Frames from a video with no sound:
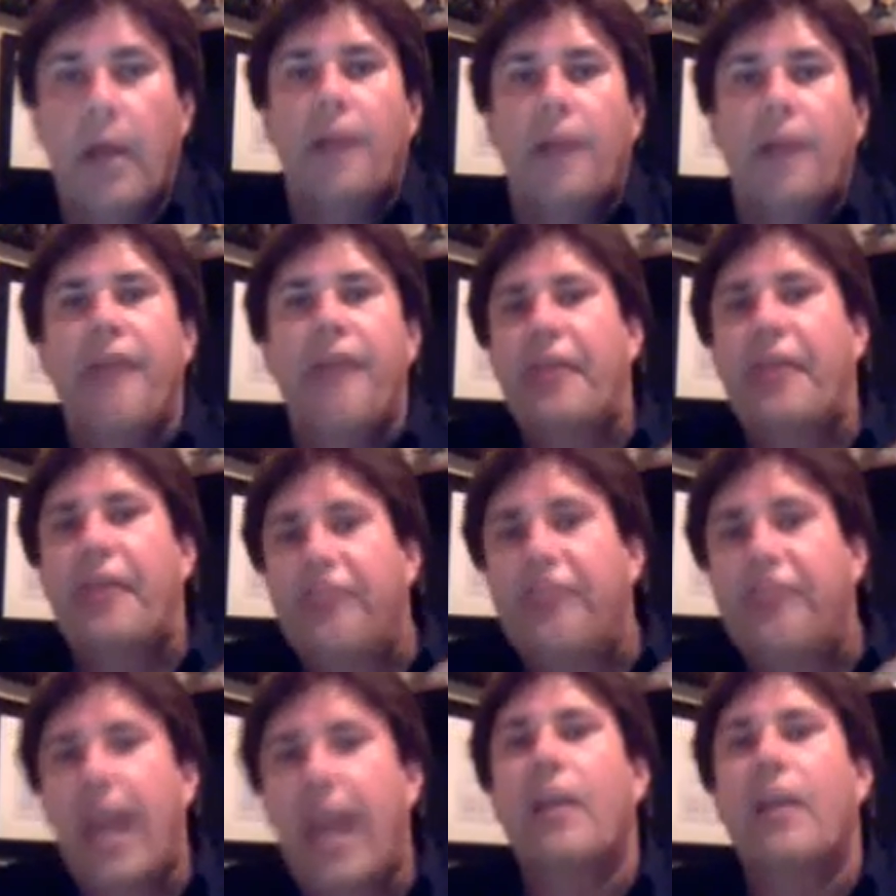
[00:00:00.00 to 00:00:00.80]
that
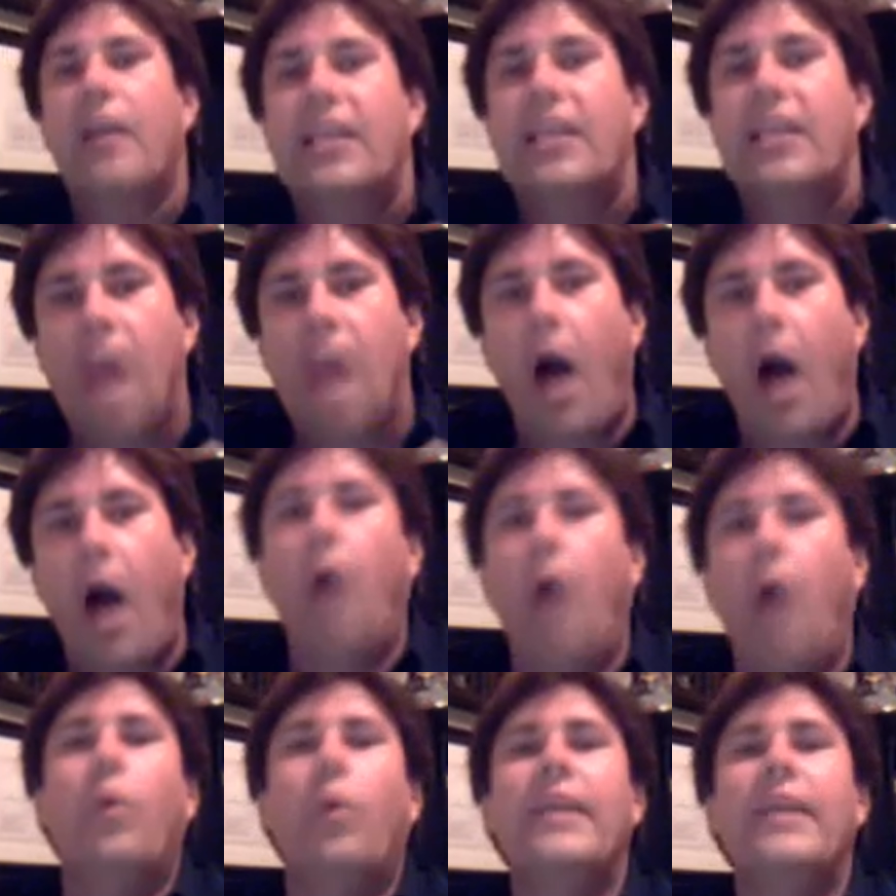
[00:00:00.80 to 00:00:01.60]
there is
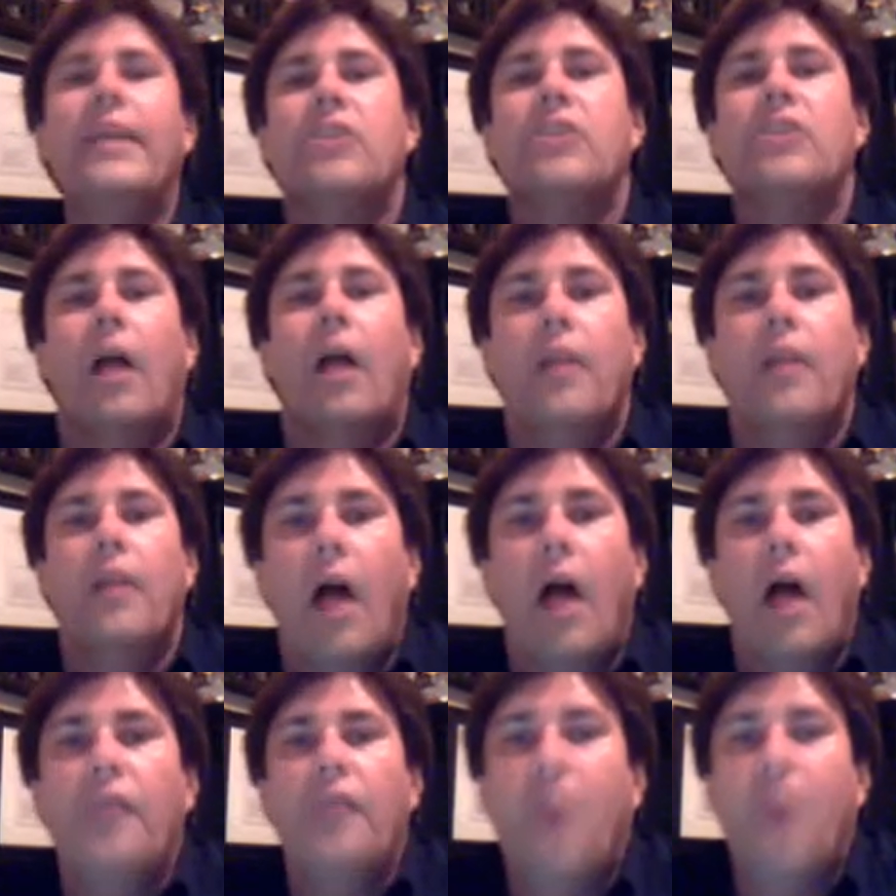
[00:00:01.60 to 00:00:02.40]
always
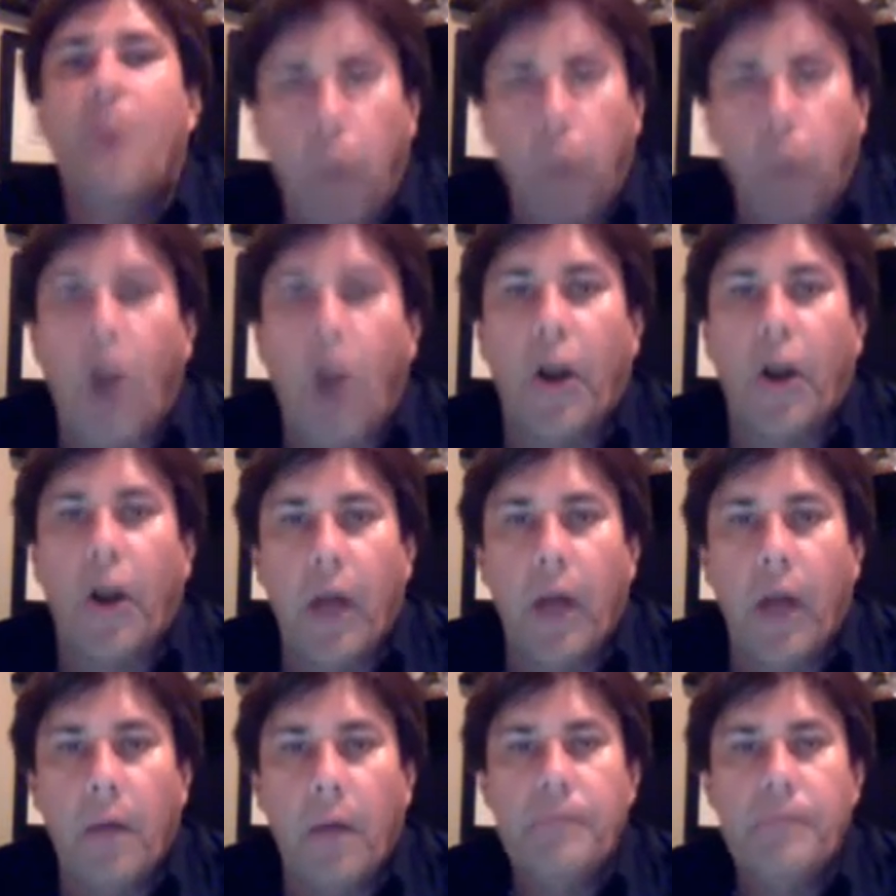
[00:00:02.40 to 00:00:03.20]
the word,